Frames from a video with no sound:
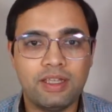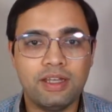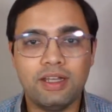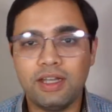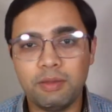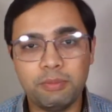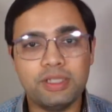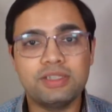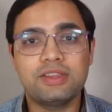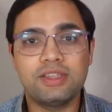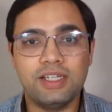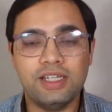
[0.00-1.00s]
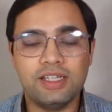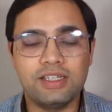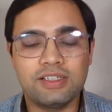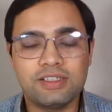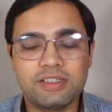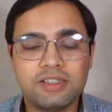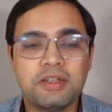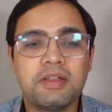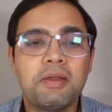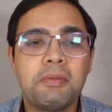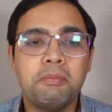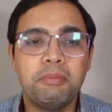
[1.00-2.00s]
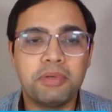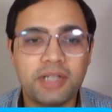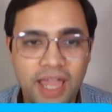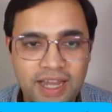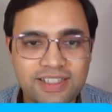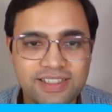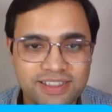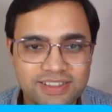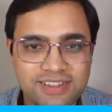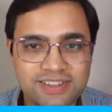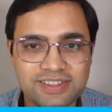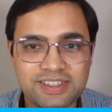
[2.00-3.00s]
Number three, practice.